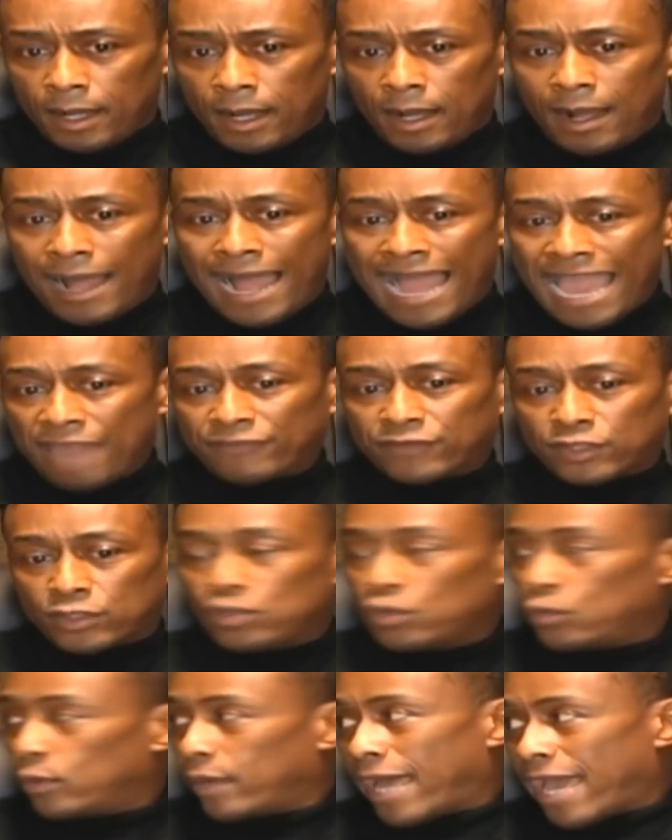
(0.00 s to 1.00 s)
uh, I have to
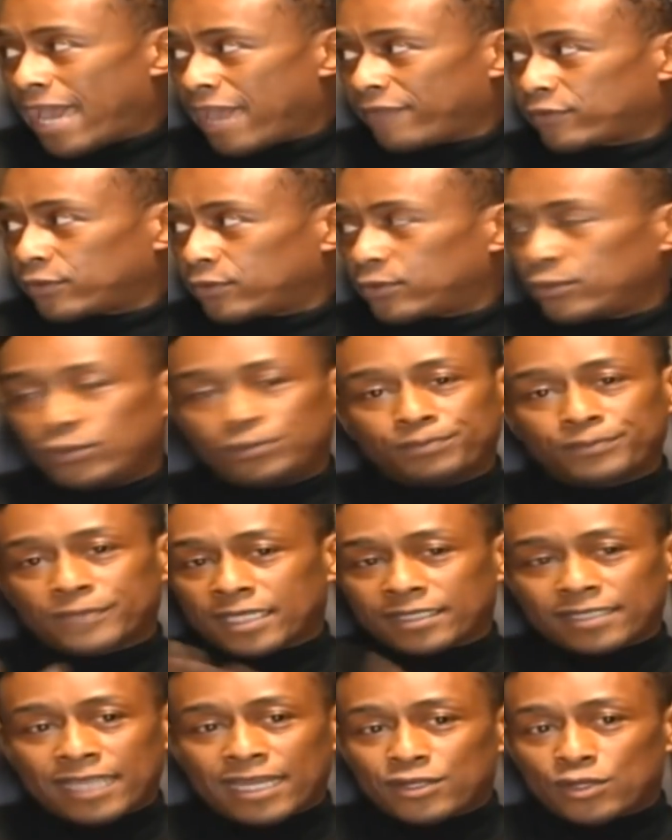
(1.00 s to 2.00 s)
do what I have to do,
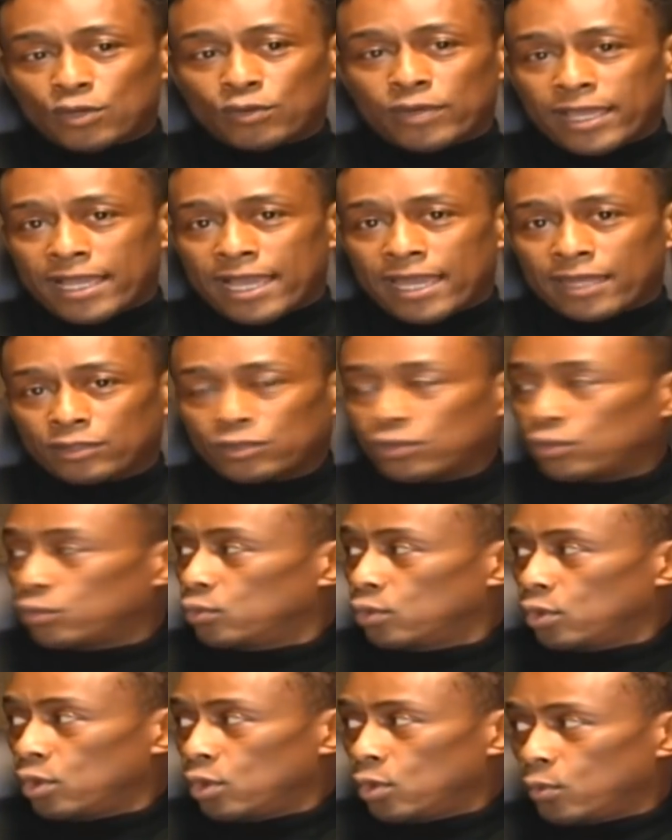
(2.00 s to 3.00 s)
because I know they got to
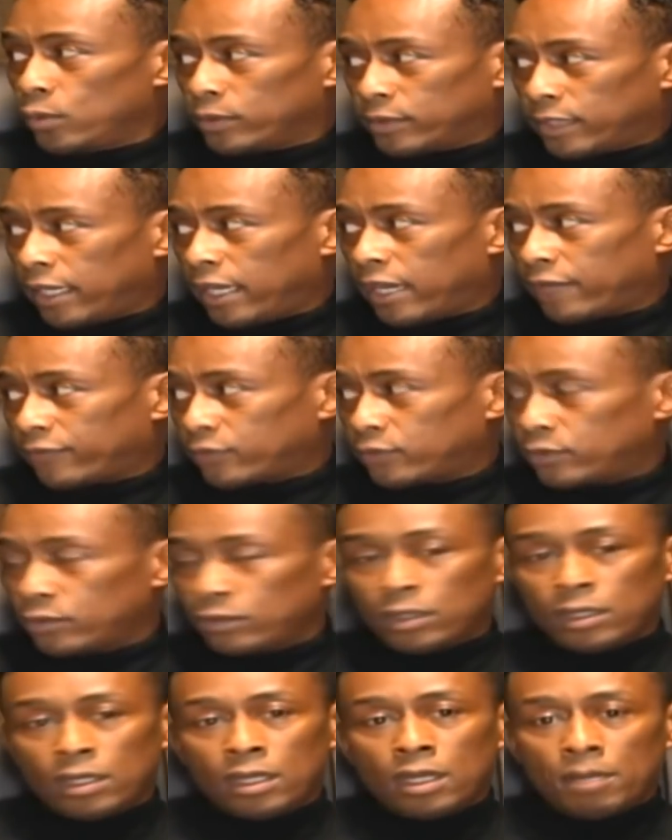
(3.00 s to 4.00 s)
do what they have to
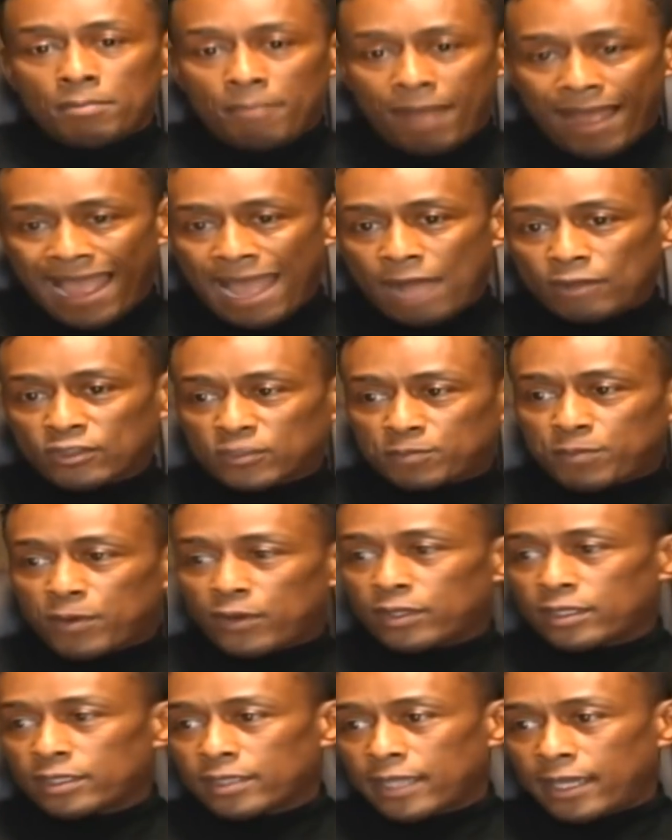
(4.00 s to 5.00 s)
do. My house
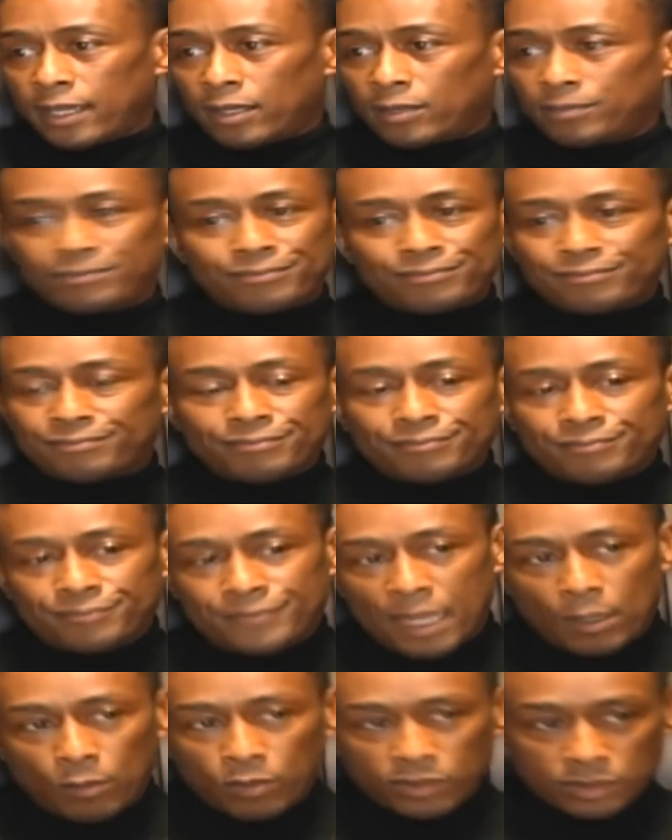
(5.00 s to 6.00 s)
burning down,
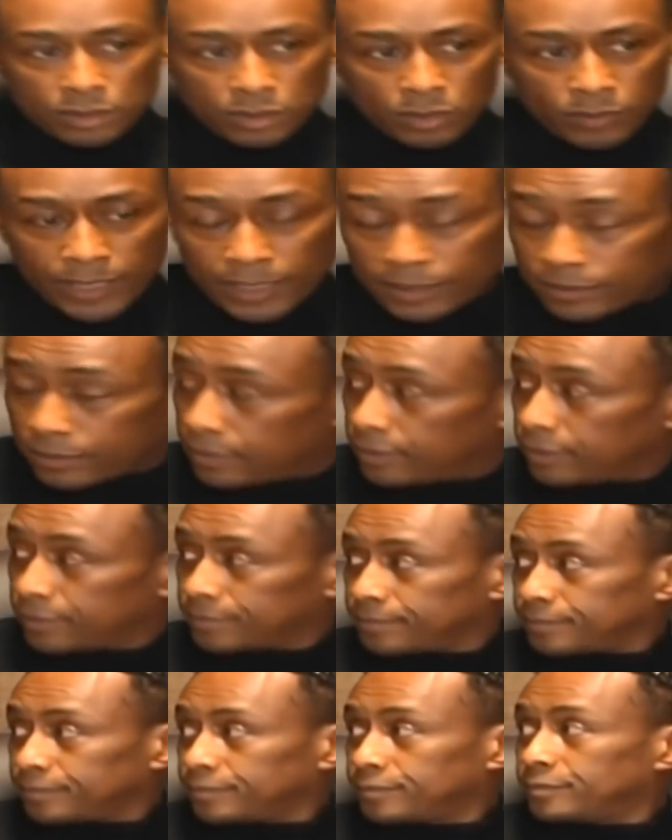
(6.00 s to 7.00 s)
that wasn't no accident.
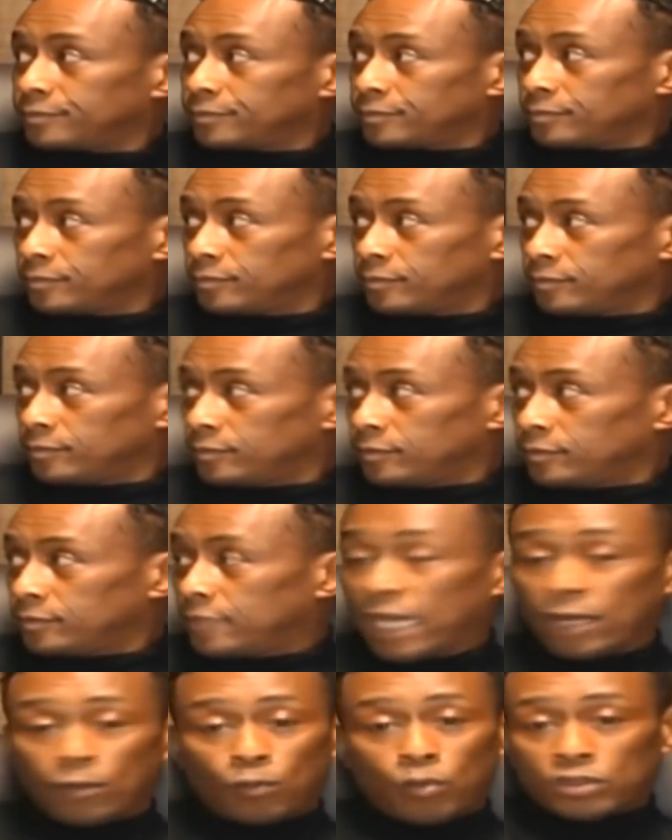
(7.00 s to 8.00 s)

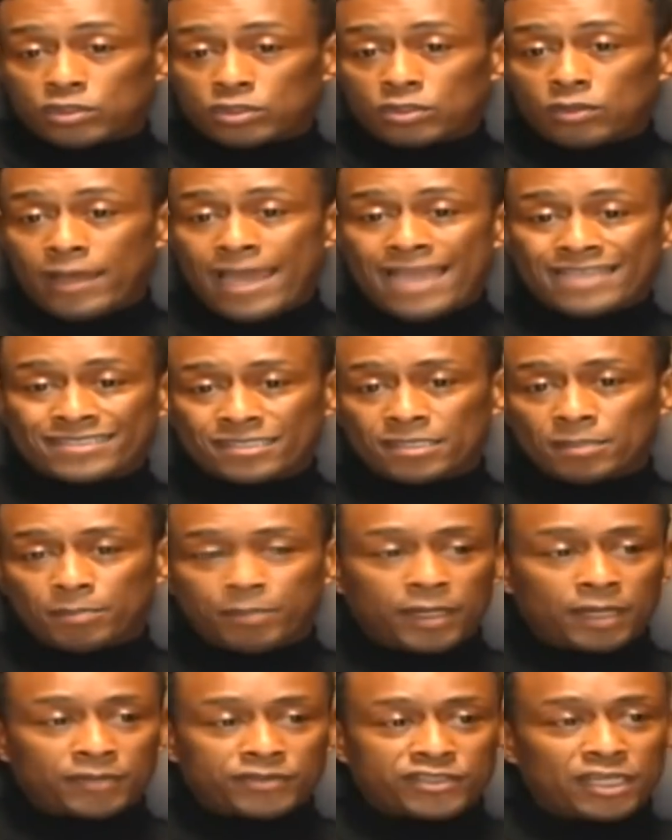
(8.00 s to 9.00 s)
That wasn't no accident.
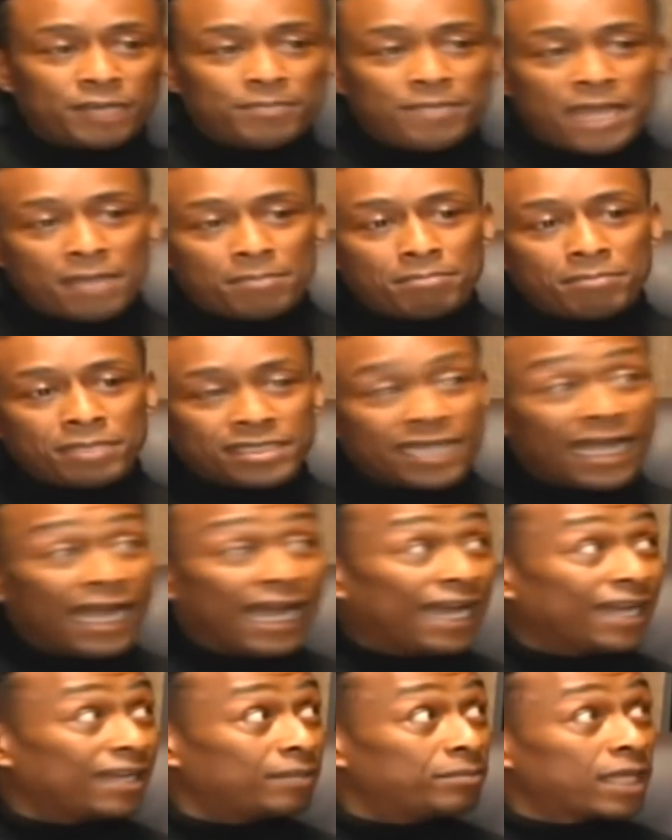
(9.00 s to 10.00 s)
But um, see, I'm not
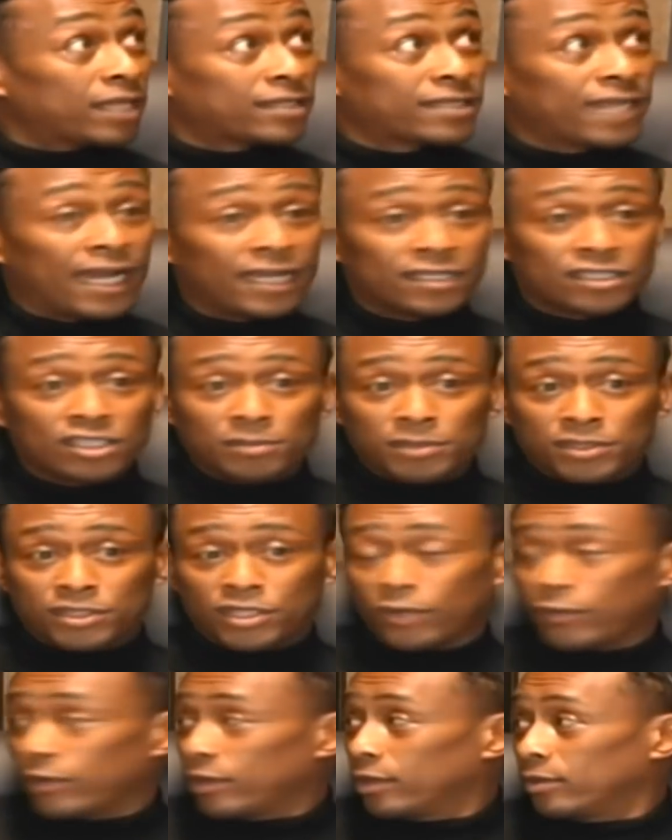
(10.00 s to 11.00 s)
tied. I'm not tied to the
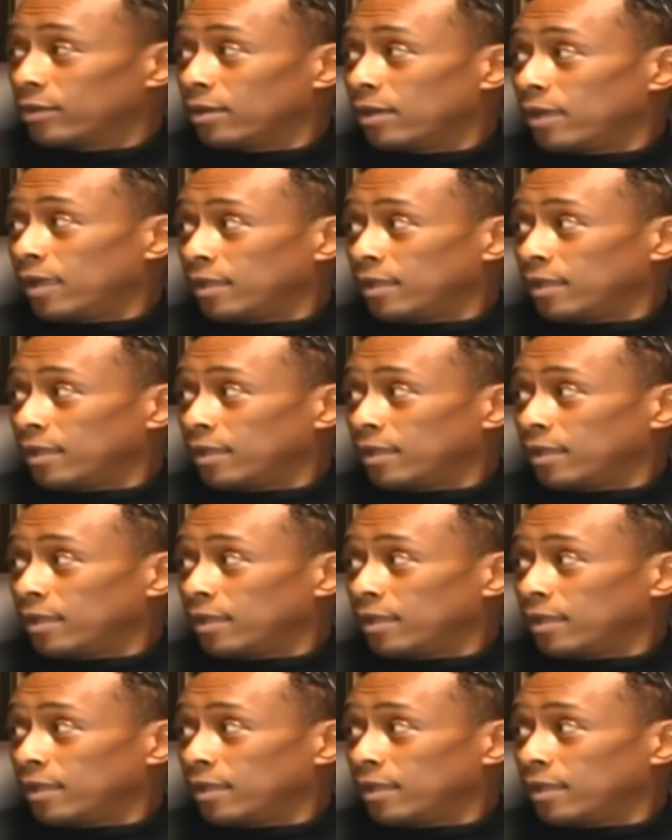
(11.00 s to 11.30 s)
material.